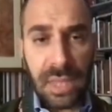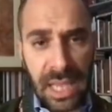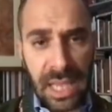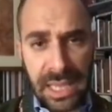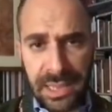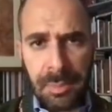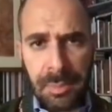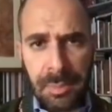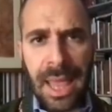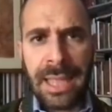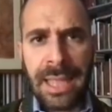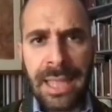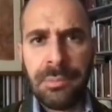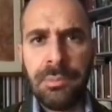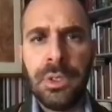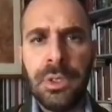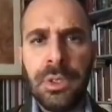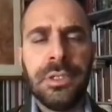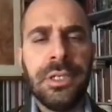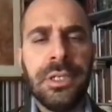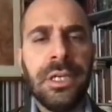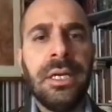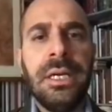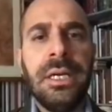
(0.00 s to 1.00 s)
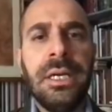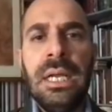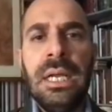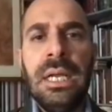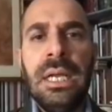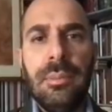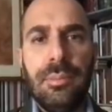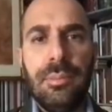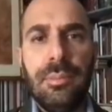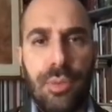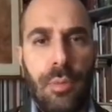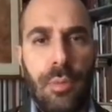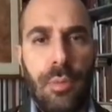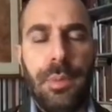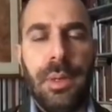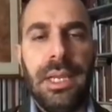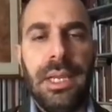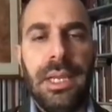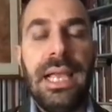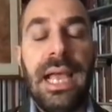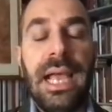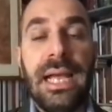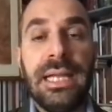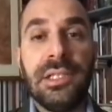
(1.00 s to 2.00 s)
and the planned murder
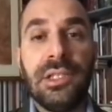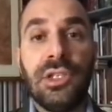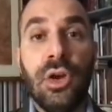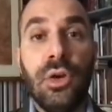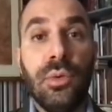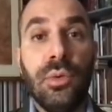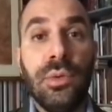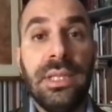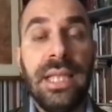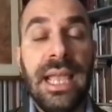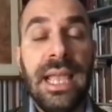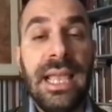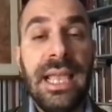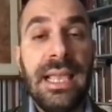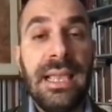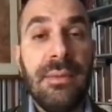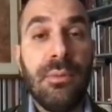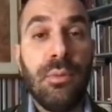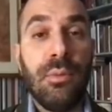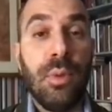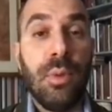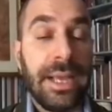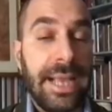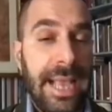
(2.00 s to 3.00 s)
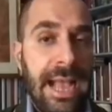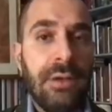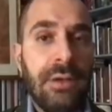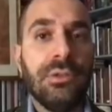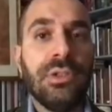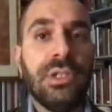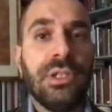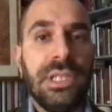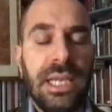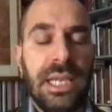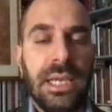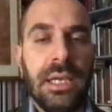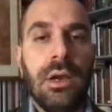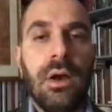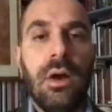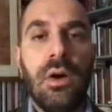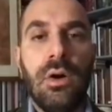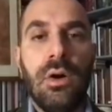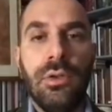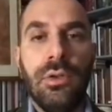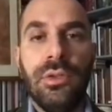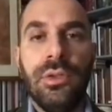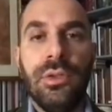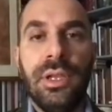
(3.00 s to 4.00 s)
properly. And so they were counting
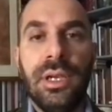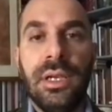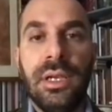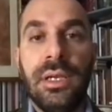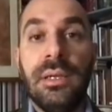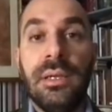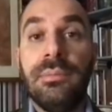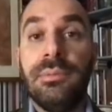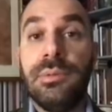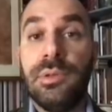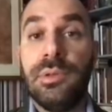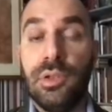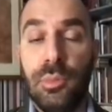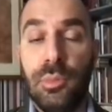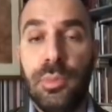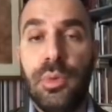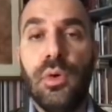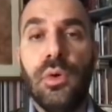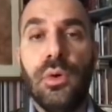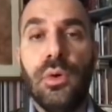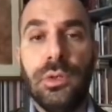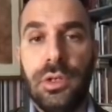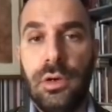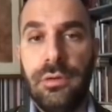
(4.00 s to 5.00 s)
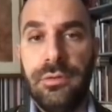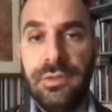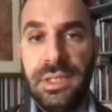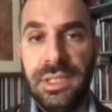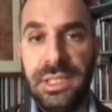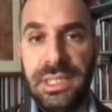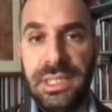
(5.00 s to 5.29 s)
on the support of the